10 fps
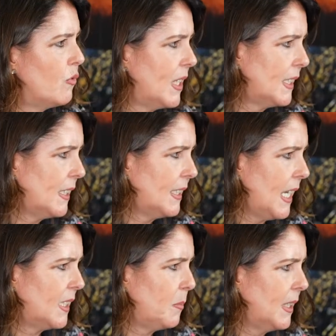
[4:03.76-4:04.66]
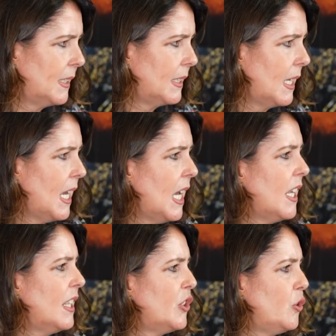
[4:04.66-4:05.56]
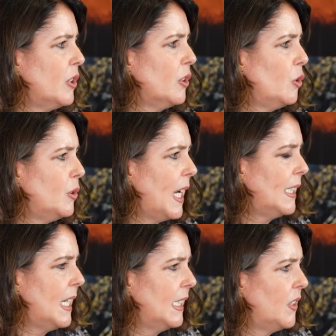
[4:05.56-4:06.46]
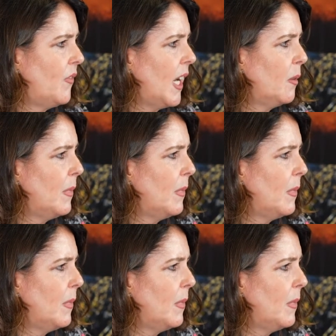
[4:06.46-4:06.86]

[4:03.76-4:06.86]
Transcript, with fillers: risk assessments this should include identifying